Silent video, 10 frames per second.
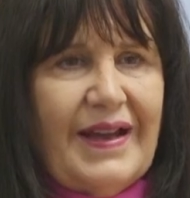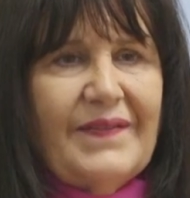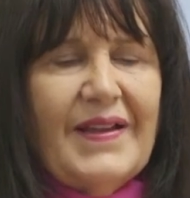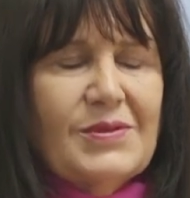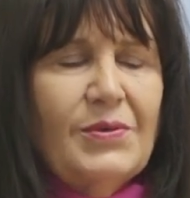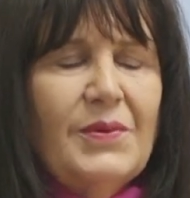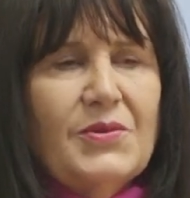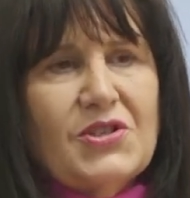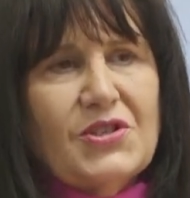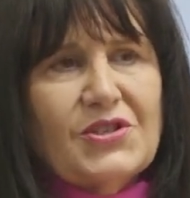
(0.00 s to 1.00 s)
And that's what I
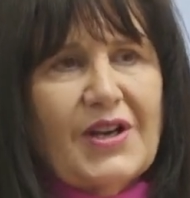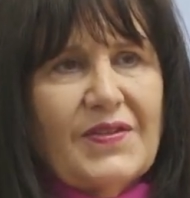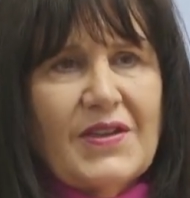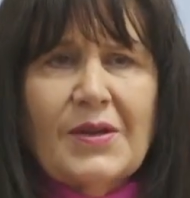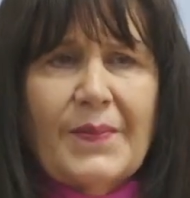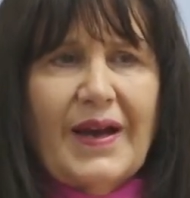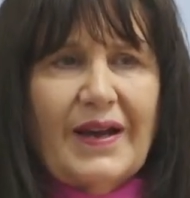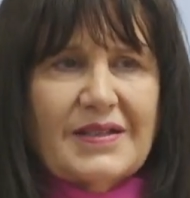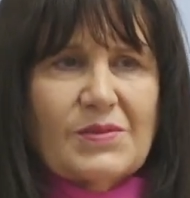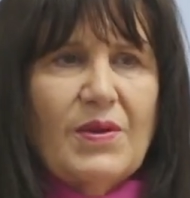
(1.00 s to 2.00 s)
want you to try and think
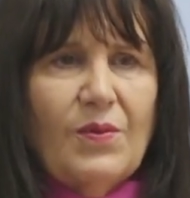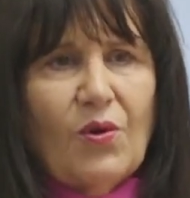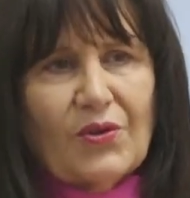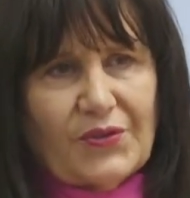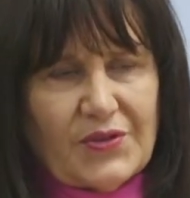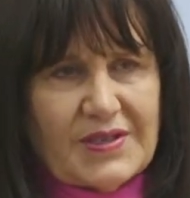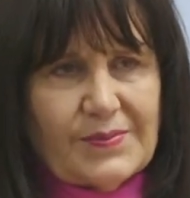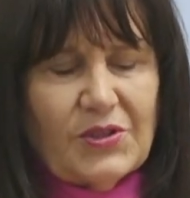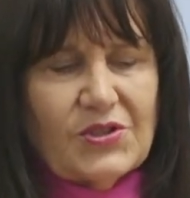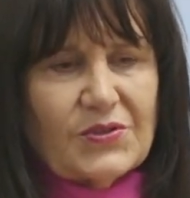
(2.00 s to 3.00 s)
about as we walk through these
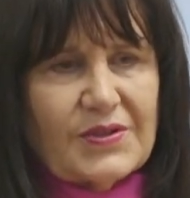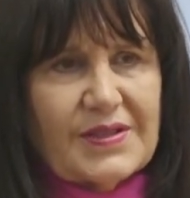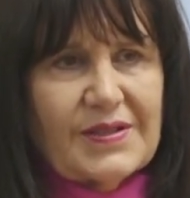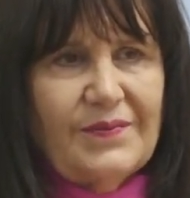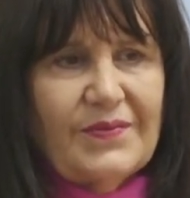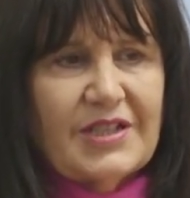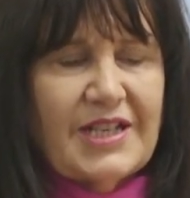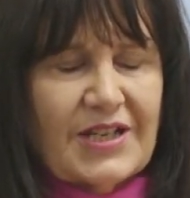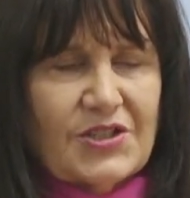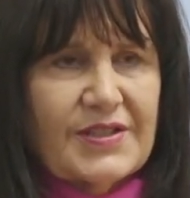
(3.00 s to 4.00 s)
modules. The
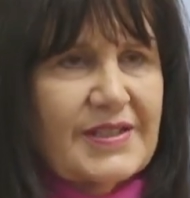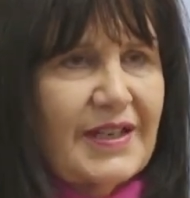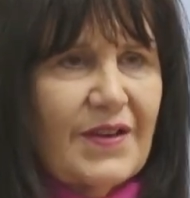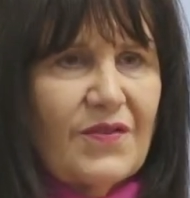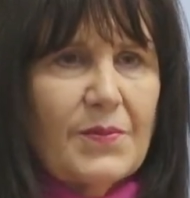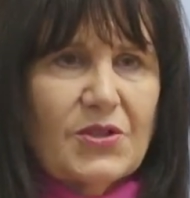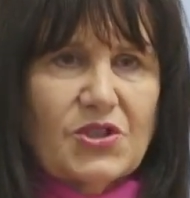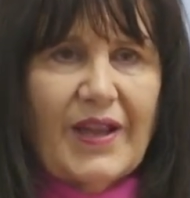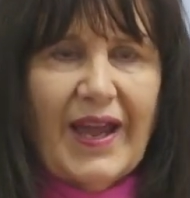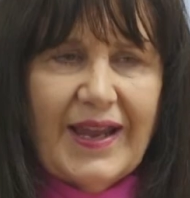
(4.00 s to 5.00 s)
text you're studying for
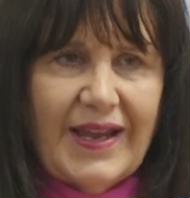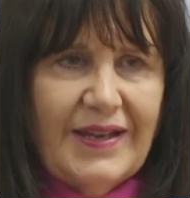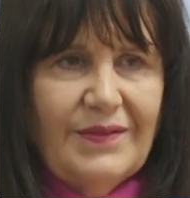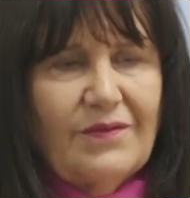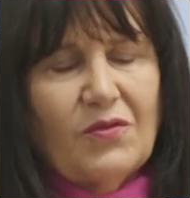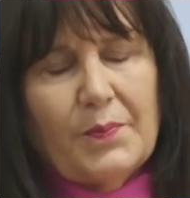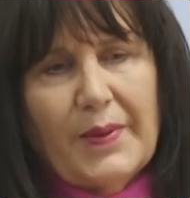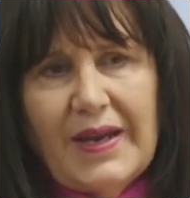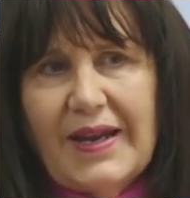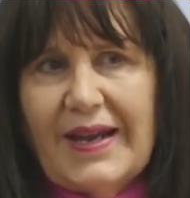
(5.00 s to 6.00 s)
Module A, for
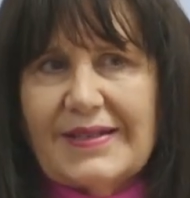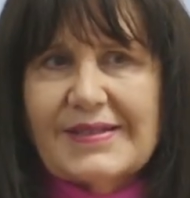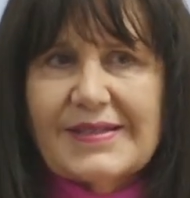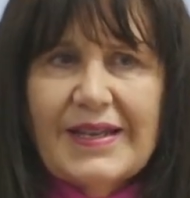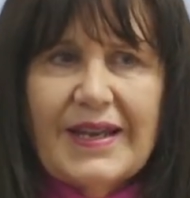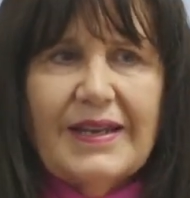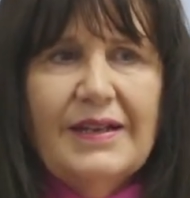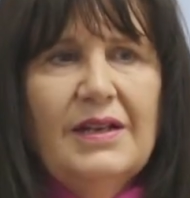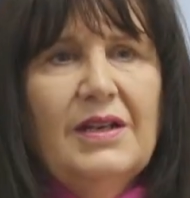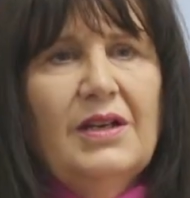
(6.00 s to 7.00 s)
B and
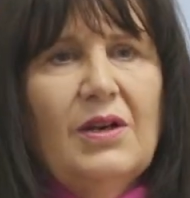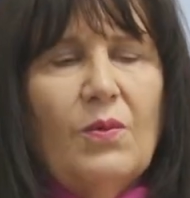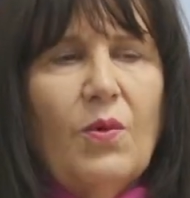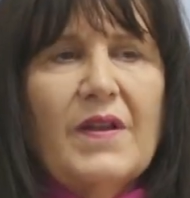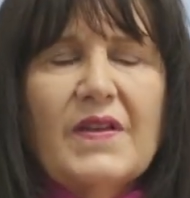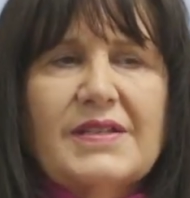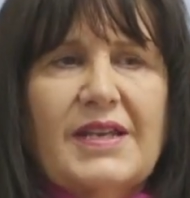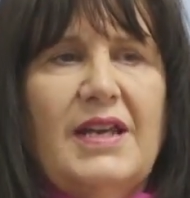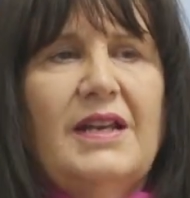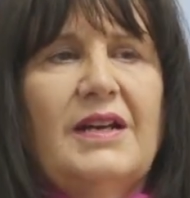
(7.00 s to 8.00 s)
C, what are those
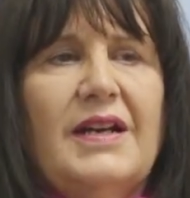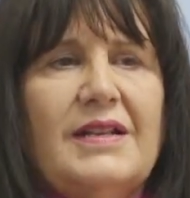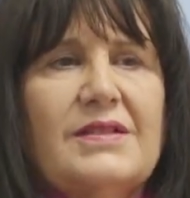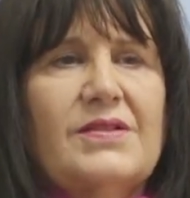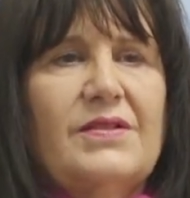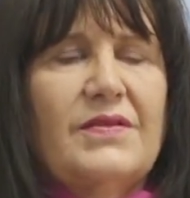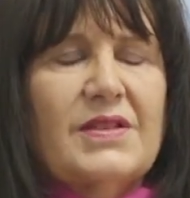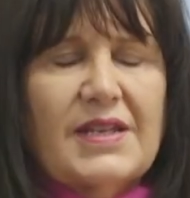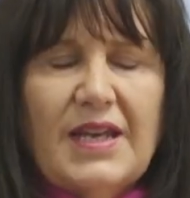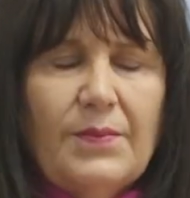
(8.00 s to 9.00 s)
key lines,
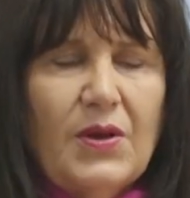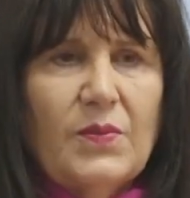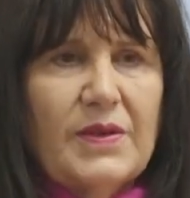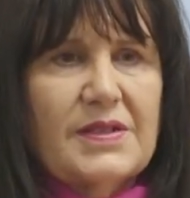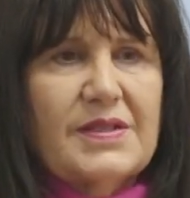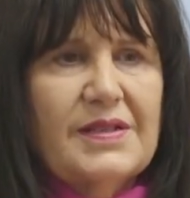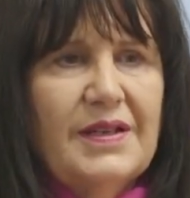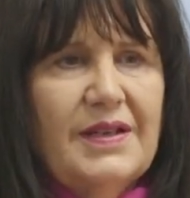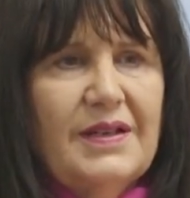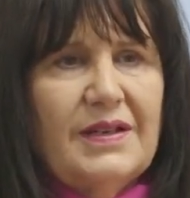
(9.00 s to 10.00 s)
those key moments?
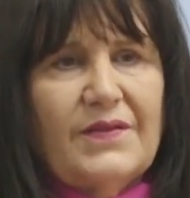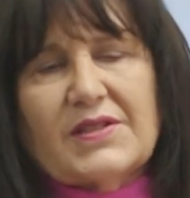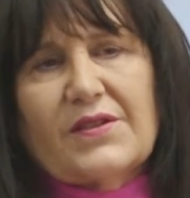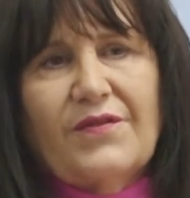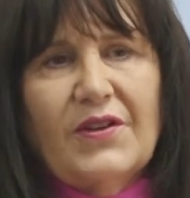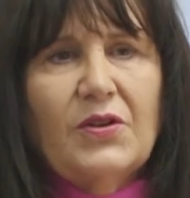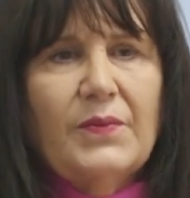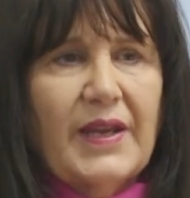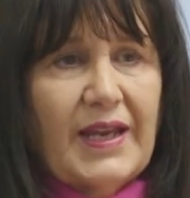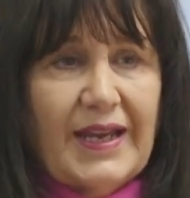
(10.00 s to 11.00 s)
If it's a
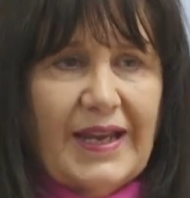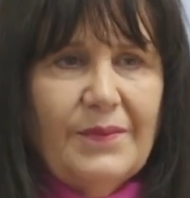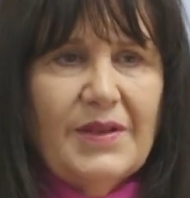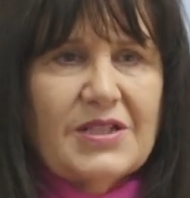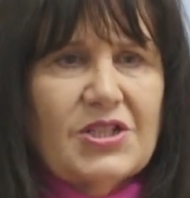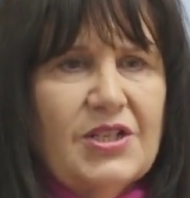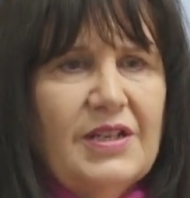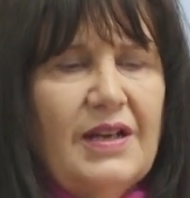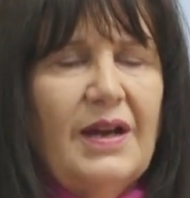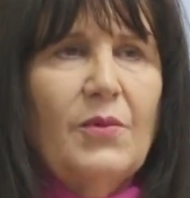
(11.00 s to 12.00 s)
film, the key image,
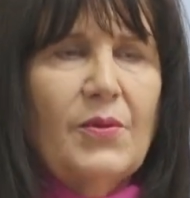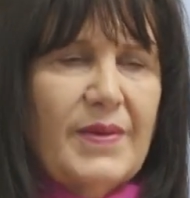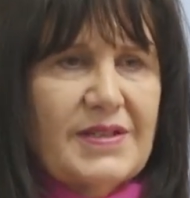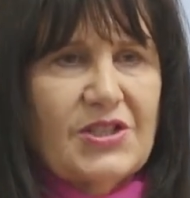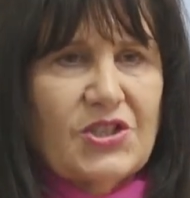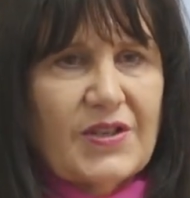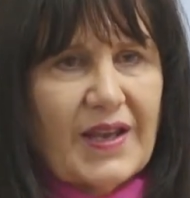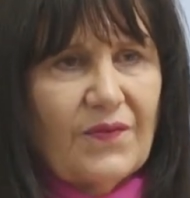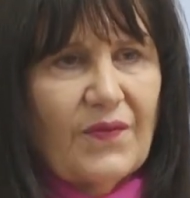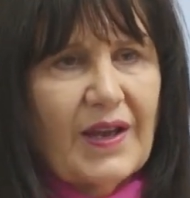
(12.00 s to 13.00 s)
and what message do
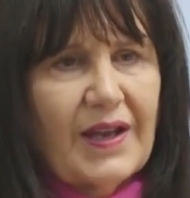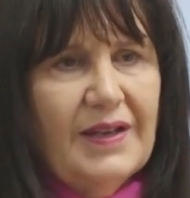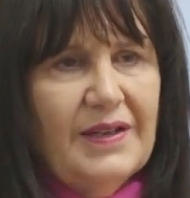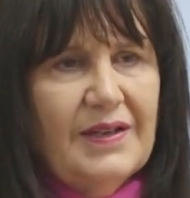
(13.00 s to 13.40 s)
they convey?